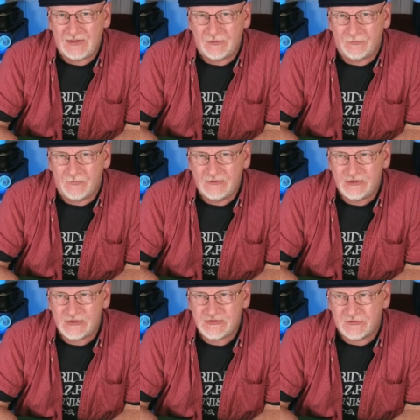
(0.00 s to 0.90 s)

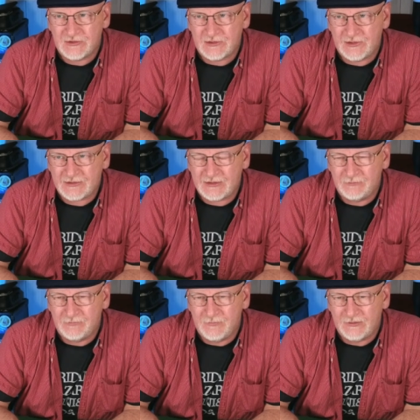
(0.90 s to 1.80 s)
magician
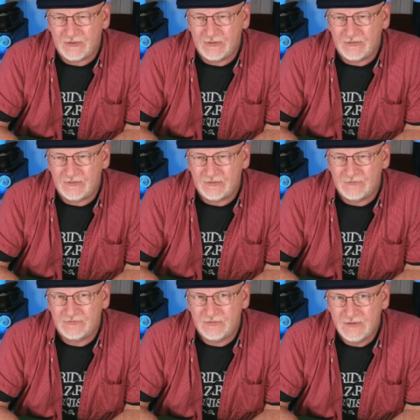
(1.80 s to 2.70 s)
collecting millions
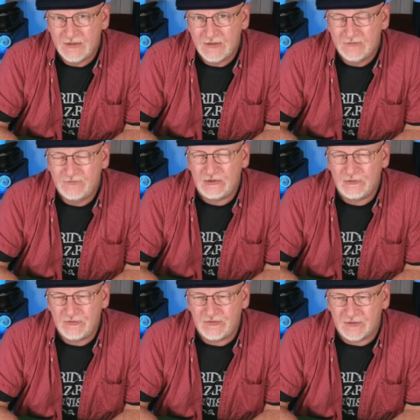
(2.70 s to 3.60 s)
of
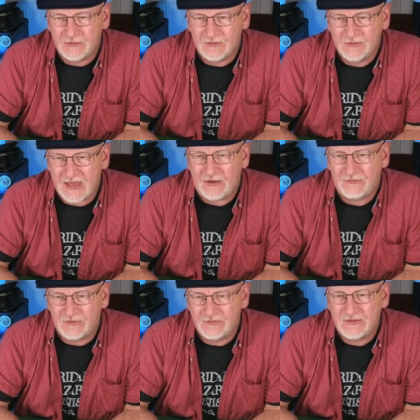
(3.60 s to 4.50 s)
views and
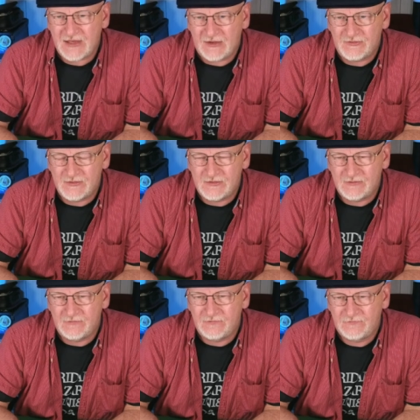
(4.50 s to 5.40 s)
thousands and thousands
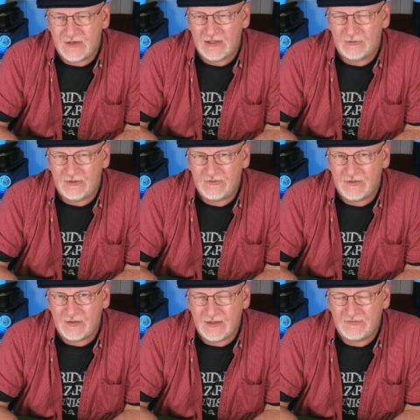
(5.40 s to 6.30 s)
of followers,
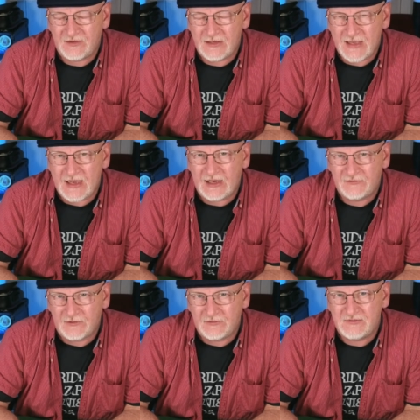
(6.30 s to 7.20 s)
that they say, Yeah, I
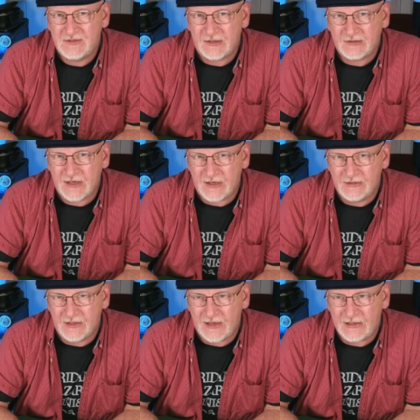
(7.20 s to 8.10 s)
saw this Doug
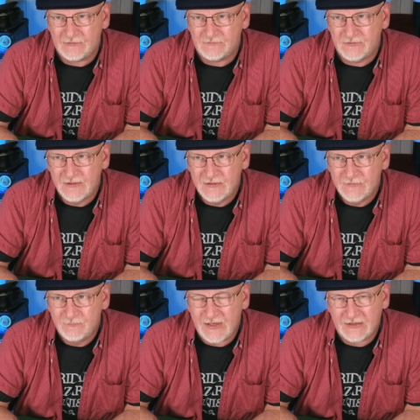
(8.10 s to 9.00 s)
Conn live
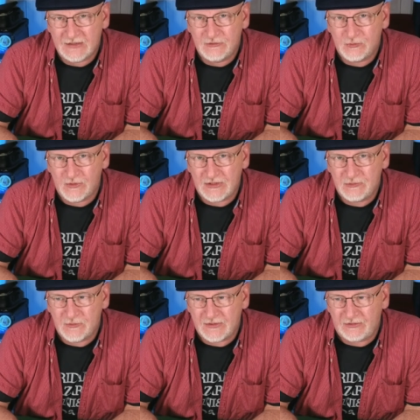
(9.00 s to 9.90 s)
back in
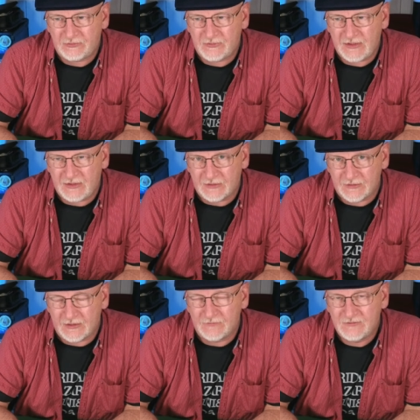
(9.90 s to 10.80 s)
2023
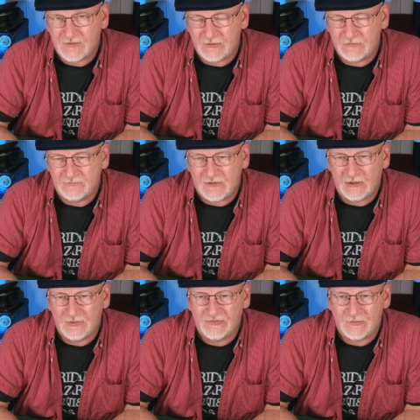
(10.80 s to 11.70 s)
and I started
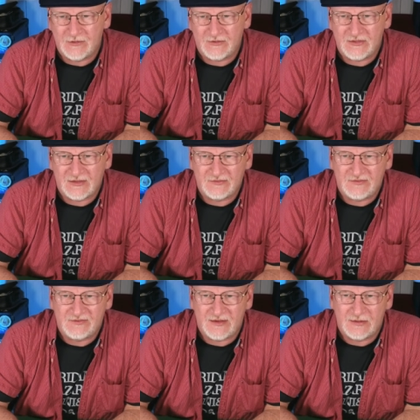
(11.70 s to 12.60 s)
following some of the things he
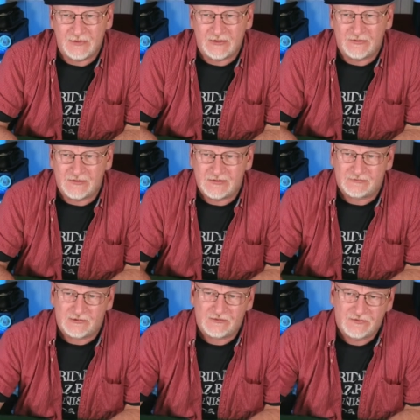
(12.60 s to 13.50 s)
said and it made all the
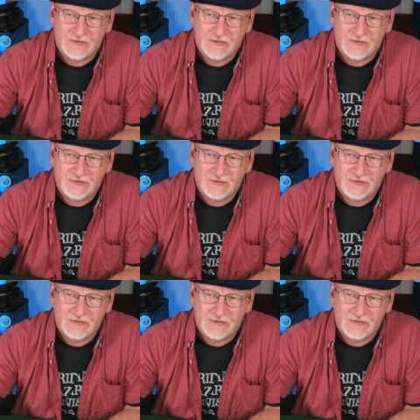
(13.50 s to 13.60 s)
difference.